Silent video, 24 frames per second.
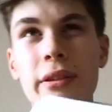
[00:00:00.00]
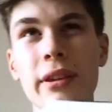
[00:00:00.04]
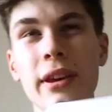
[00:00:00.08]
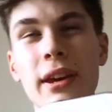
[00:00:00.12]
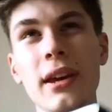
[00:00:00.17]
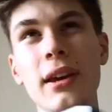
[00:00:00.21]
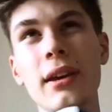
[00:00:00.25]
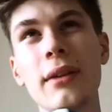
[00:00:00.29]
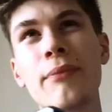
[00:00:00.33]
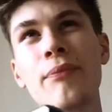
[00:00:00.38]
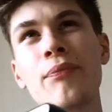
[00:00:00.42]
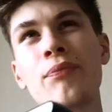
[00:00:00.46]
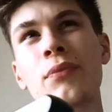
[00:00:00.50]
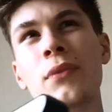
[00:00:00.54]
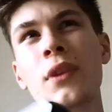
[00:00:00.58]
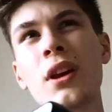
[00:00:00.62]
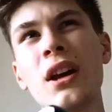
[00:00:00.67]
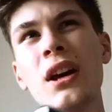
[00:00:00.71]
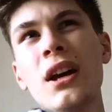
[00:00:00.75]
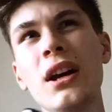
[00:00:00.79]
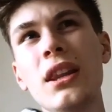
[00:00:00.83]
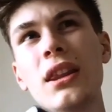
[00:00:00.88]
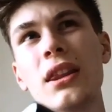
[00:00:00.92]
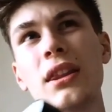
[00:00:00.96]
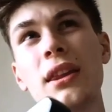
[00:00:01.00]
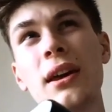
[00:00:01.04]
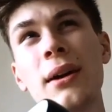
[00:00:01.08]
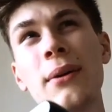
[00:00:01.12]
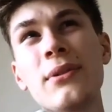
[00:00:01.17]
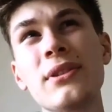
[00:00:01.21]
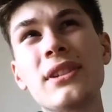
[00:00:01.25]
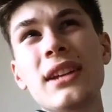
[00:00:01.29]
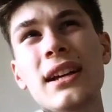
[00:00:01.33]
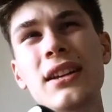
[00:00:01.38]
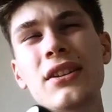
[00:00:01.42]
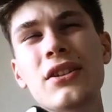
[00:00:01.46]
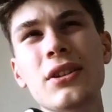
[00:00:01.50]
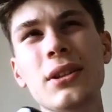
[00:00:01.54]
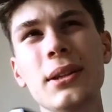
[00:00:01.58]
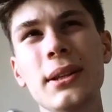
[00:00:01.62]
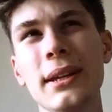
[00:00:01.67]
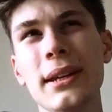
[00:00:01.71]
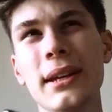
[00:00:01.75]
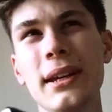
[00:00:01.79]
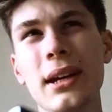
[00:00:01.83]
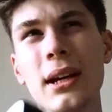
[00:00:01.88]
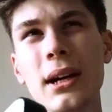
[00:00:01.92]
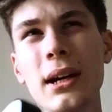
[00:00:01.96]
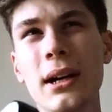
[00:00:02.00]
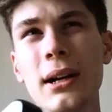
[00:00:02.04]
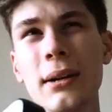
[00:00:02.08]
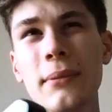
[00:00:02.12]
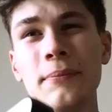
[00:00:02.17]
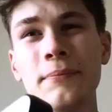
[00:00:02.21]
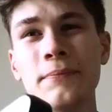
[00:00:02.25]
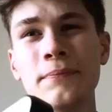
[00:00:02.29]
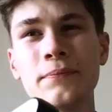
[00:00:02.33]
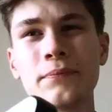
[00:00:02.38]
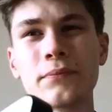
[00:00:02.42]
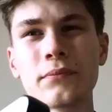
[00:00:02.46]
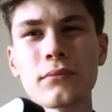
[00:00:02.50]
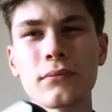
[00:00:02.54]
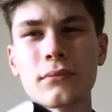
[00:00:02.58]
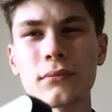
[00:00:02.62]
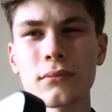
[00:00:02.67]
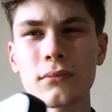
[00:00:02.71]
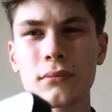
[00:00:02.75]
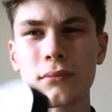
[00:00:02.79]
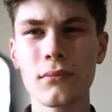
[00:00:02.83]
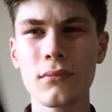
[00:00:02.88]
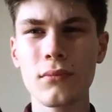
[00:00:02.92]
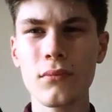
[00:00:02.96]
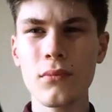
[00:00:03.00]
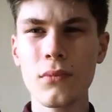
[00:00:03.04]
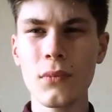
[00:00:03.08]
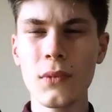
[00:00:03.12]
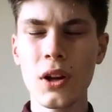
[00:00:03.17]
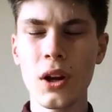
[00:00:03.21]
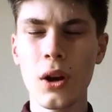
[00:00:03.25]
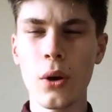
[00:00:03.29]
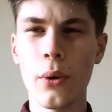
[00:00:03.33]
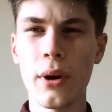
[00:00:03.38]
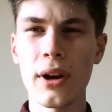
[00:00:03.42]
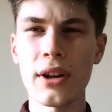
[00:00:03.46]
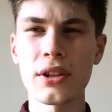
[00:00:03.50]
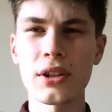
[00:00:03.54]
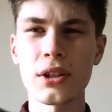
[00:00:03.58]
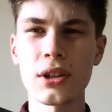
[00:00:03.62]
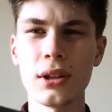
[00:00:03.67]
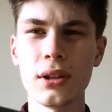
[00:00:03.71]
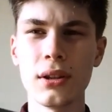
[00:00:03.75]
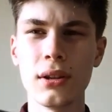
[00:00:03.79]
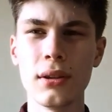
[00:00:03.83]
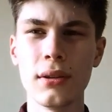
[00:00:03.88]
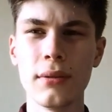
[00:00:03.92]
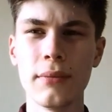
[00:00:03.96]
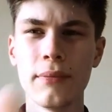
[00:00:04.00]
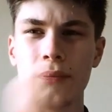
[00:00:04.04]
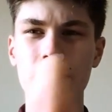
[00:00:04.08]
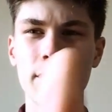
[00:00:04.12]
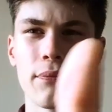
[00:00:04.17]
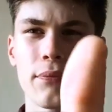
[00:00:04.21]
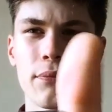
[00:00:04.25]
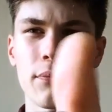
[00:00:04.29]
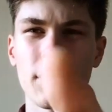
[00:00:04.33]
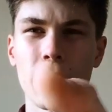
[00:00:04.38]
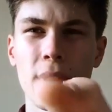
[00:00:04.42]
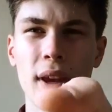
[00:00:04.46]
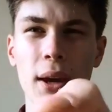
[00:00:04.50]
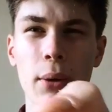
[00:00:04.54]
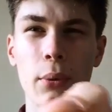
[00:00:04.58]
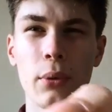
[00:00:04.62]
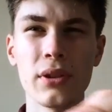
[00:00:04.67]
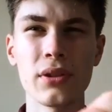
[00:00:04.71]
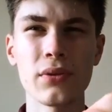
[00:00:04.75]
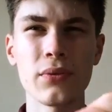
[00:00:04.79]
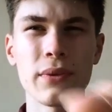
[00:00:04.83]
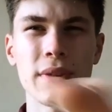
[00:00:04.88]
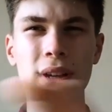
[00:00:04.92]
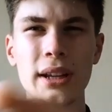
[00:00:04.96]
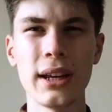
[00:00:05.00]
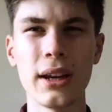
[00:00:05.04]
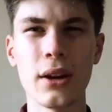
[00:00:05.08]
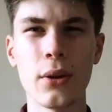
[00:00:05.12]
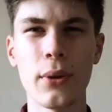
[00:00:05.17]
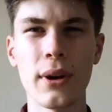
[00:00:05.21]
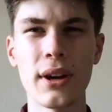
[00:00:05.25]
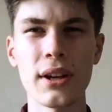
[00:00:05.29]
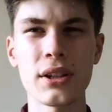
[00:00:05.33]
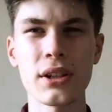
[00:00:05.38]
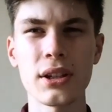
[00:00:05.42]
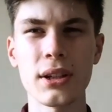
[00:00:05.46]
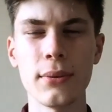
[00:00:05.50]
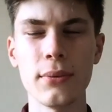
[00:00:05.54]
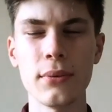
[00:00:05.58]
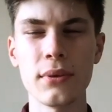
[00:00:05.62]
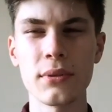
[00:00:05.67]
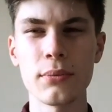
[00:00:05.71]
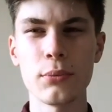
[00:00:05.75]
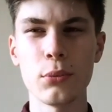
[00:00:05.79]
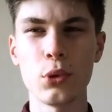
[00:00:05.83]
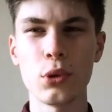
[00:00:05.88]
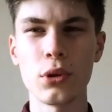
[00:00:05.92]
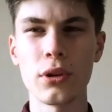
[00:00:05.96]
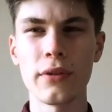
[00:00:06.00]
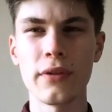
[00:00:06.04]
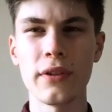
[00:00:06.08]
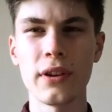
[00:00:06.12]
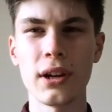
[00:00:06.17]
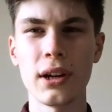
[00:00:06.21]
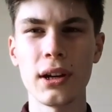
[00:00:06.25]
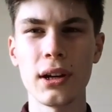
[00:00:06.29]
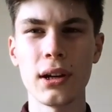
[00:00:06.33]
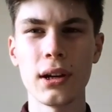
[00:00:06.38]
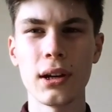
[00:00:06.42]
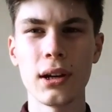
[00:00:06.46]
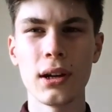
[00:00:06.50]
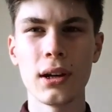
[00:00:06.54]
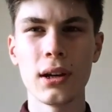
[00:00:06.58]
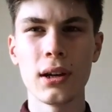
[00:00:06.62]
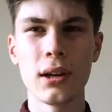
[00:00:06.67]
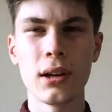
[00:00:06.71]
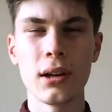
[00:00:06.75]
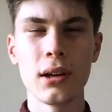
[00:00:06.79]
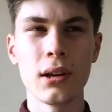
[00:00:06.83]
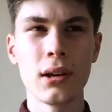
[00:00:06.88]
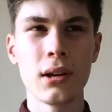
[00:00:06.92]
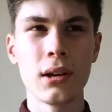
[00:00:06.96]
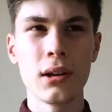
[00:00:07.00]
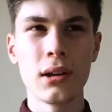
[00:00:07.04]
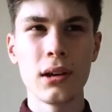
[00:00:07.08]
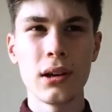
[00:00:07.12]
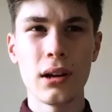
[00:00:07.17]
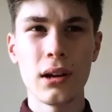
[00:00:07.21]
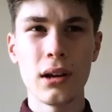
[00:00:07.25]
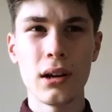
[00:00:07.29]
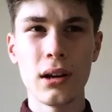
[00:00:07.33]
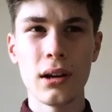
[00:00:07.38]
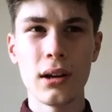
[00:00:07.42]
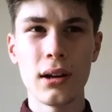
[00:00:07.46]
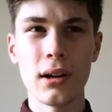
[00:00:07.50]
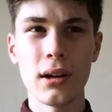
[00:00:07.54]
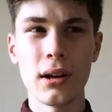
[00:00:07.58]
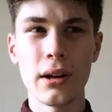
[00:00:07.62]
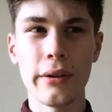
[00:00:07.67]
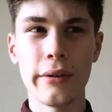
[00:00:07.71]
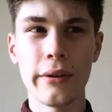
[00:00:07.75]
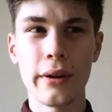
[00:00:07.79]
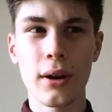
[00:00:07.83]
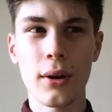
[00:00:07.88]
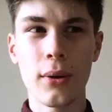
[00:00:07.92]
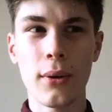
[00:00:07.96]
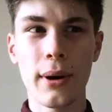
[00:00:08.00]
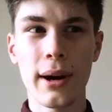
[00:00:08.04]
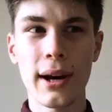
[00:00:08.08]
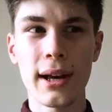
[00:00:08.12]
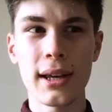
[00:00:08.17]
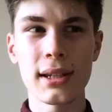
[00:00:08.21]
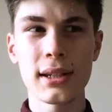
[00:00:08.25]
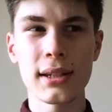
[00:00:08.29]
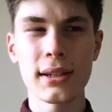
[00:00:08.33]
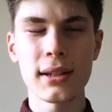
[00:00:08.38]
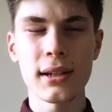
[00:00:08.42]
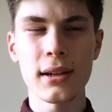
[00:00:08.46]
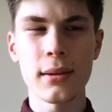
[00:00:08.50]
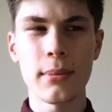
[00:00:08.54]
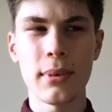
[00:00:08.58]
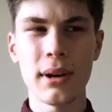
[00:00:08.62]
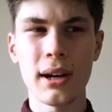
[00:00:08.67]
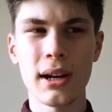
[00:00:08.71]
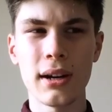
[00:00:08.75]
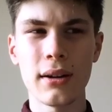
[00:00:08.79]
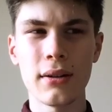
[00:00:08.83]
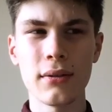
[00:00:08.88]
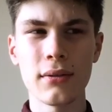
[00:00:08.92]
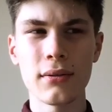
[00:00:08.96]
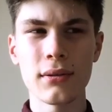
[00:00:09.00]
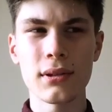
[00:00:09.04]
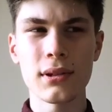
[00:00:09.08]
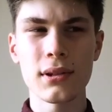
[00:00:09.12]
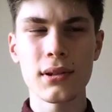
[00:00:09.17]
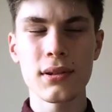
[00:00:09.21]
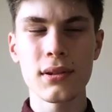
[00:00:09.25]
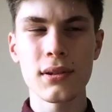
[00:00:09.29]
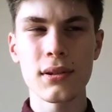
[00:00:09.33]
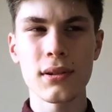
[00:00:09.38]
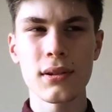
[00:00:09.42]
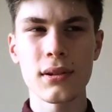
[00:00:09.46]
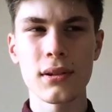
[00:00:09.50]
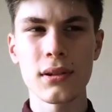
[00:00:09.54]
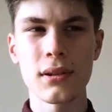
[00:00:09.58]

to think. There was actually a question. It wasn't really a question, it was more of a request about